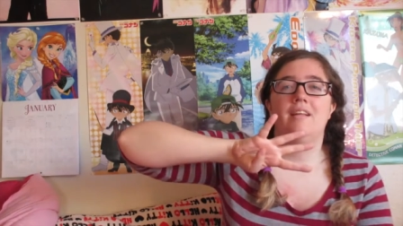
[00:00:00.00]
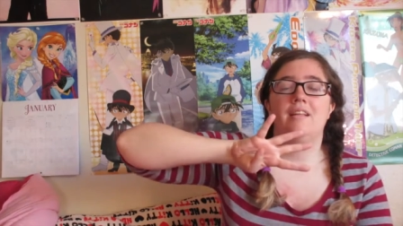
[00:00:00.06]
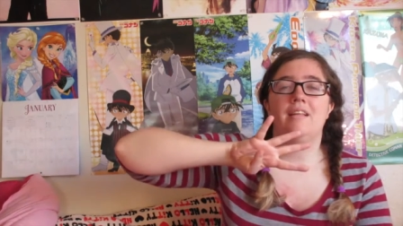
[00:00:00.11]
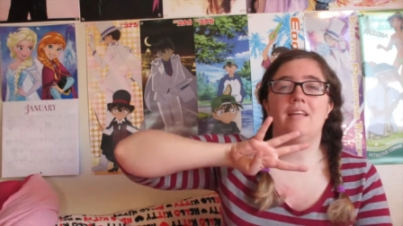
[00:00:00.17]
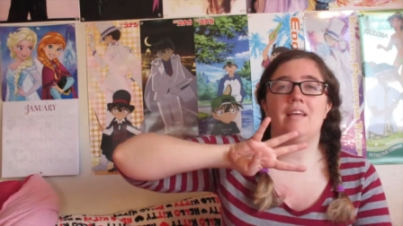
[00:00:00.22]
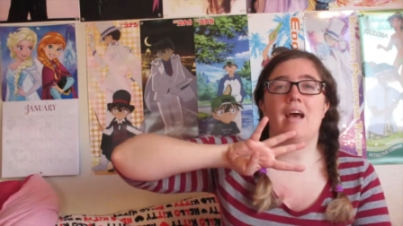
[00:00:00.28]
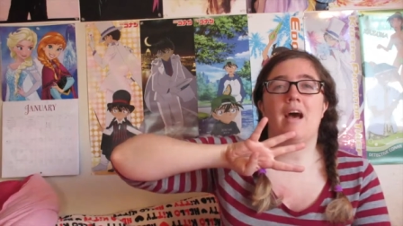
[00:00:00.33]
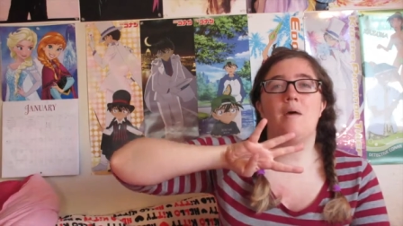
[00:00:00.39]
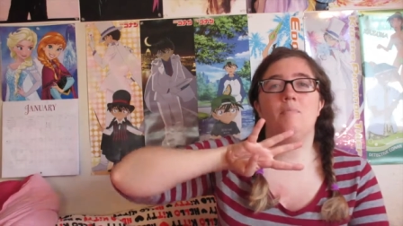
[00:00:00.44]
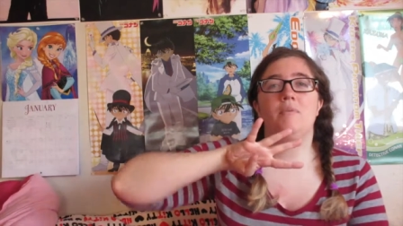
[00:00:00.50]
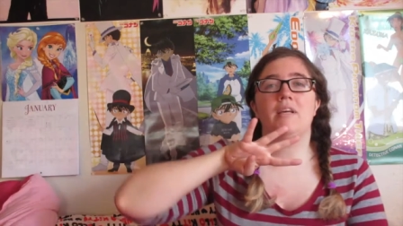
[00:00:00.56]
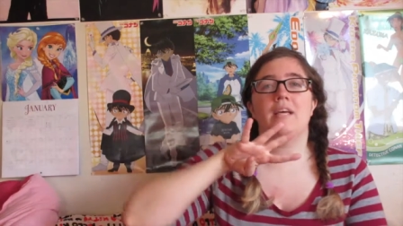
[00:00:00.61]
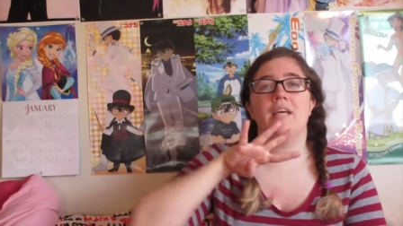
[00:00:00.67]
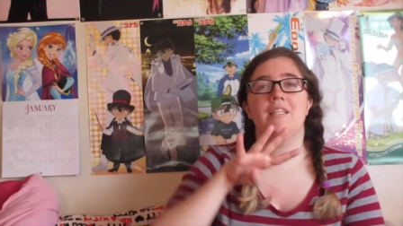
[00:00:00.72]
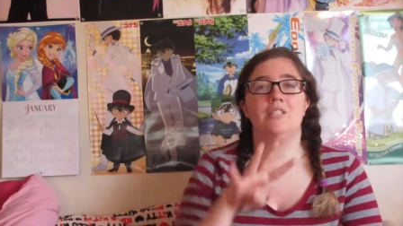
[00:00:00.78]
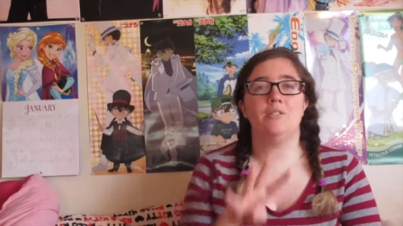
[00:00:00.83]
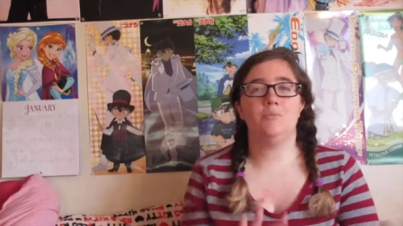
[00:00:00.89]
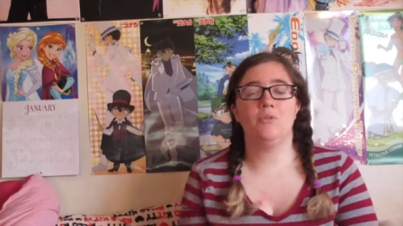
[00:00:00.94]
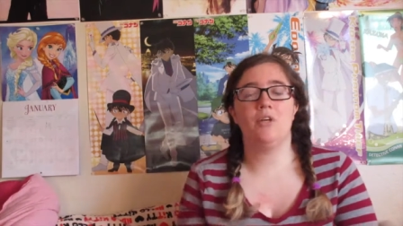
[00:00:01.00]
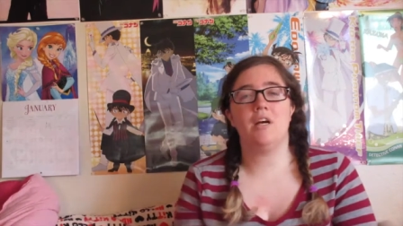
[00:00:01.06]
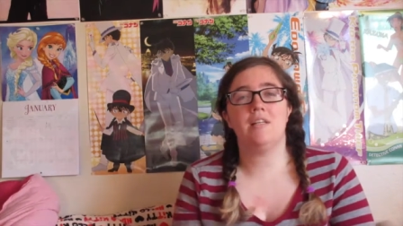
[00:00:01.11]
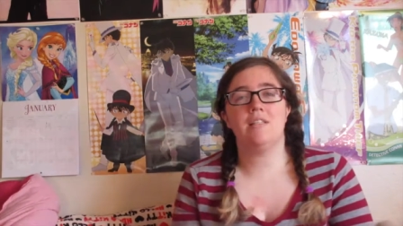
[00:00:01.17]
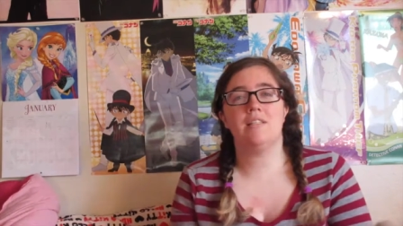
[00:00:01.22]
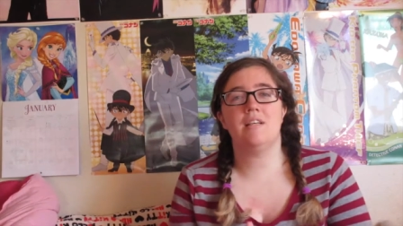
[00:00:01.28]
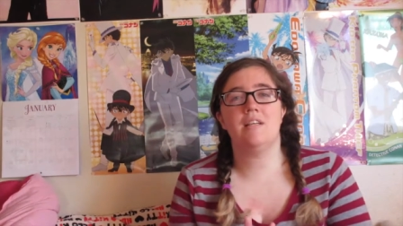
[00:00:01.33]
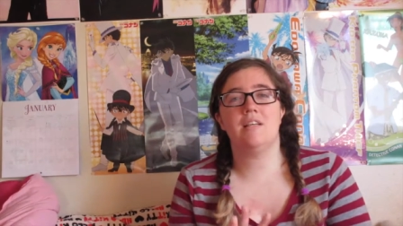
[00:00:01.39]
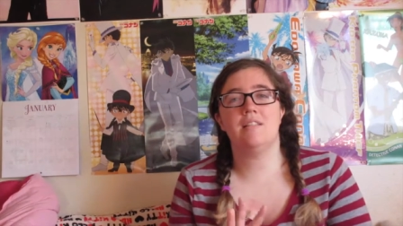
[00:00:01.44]
The application
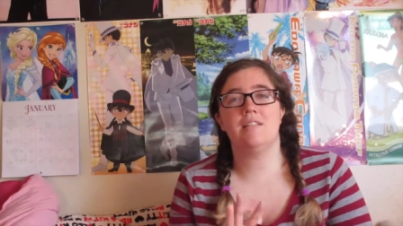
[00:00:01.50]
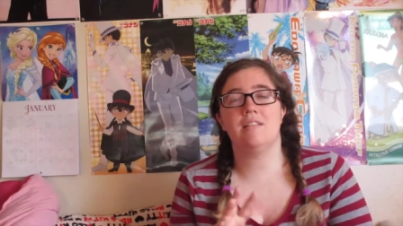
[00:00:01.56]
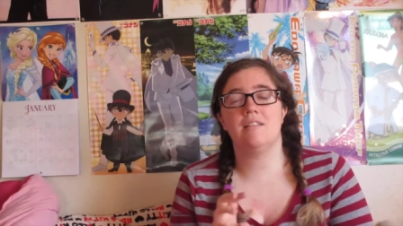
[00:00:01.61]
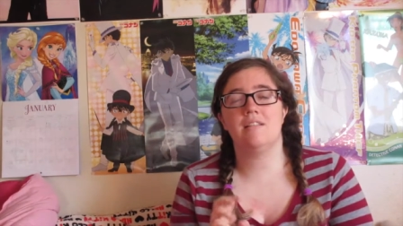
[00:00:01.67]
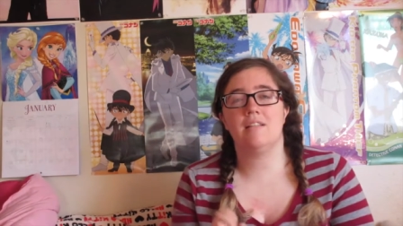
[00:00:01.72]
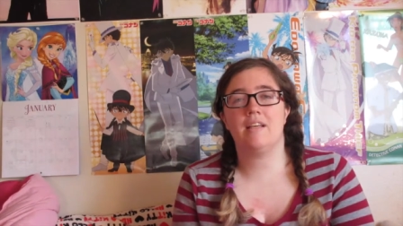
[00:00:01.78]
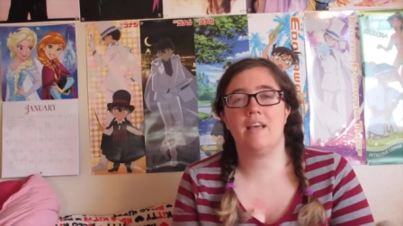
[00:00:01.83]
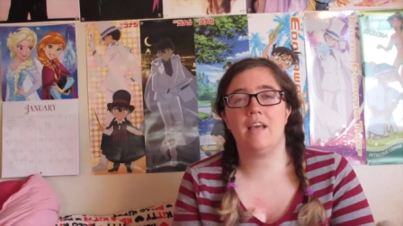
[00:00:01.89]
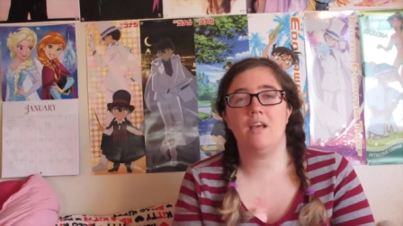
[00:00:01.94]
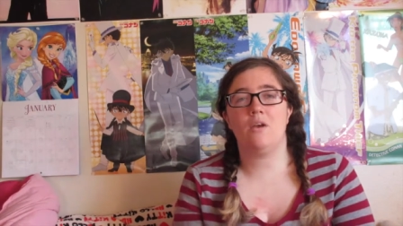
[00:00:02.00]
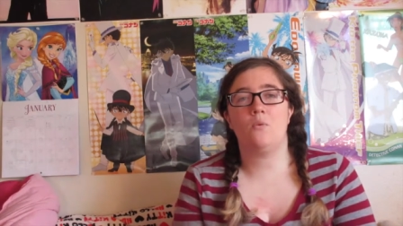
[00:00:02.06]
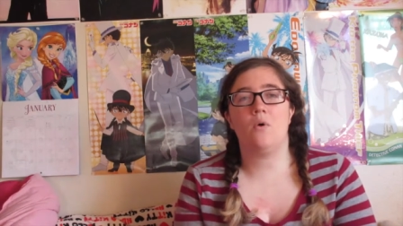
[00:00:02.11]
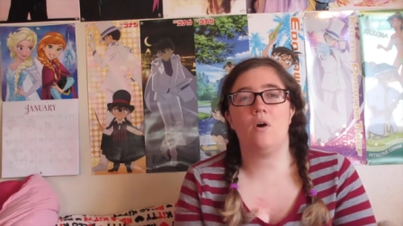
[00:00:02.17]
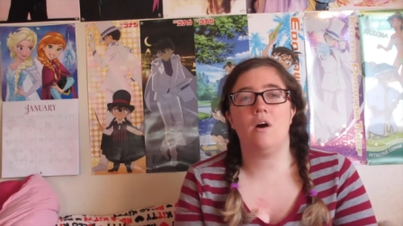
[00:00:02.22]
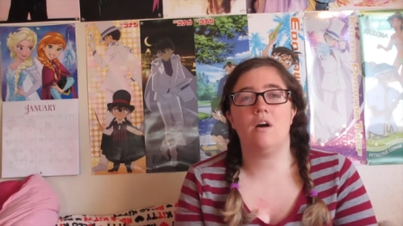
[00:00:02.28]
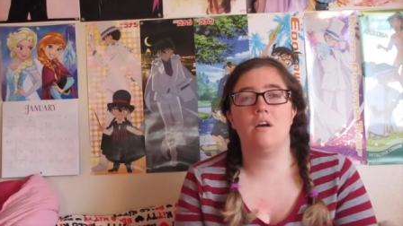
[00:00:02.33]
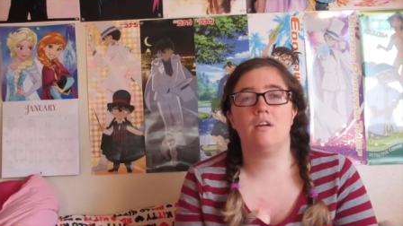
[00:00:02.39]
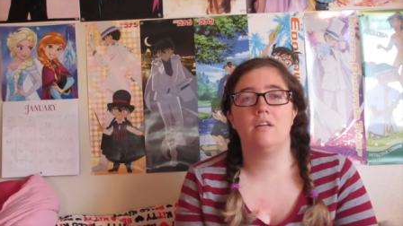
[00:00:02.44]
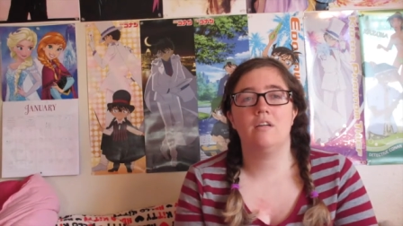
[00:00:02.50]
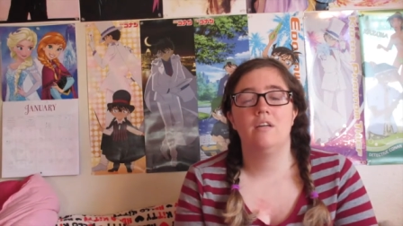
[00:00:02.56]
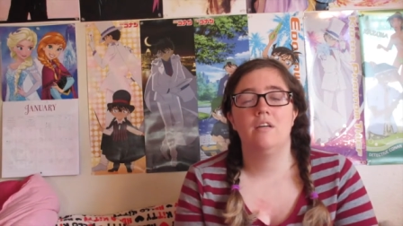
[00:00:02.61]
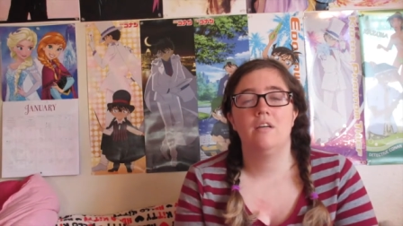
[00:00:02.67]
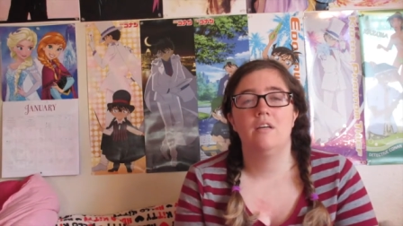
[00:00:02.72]
process is a cakewalk